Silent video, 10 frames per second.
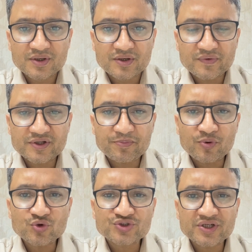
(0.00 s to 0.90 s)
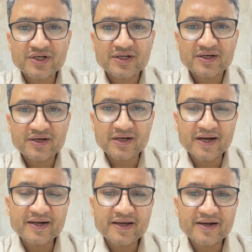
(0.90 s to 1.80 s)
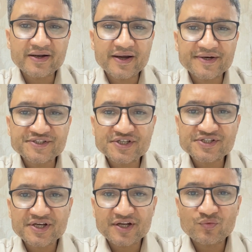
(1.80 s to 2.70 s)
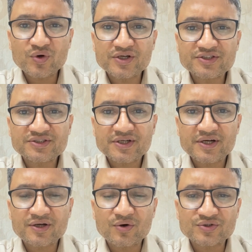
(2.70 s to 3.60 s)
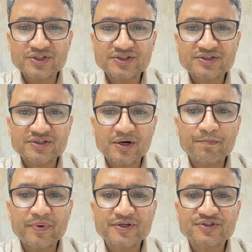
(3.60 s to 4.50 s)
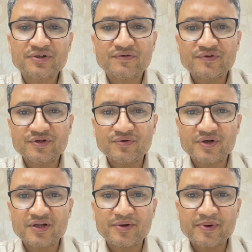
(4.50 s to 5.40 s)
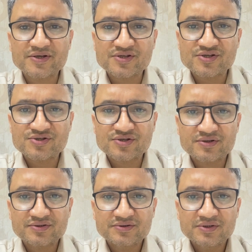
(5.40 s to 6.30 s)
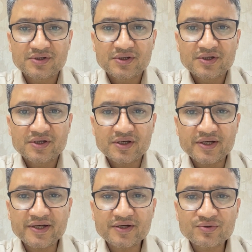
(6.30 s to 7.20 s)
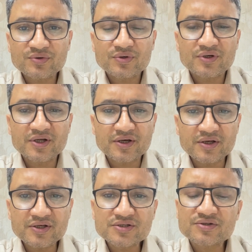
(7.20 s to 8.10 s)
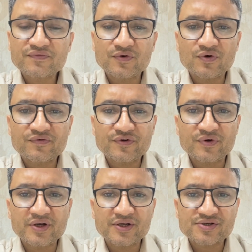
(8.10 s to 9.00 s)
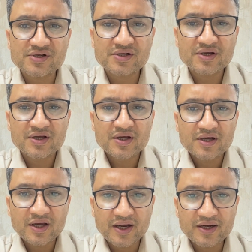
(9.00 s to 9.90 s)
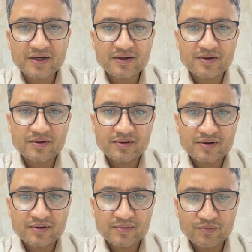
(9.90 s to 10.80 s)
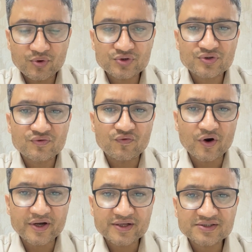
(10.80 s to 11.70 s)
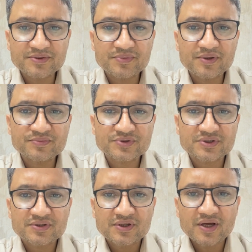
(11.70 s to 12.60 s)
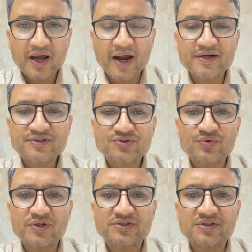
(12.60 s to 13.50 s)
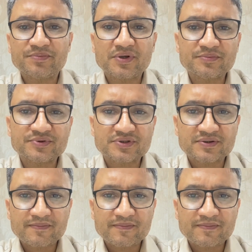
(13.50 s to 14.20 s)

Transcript: When the prostate gland enlarges inwards, it causes compression of the urinary passage, leading to decreased flow of urination and both voiding symptoms and storage symptoms.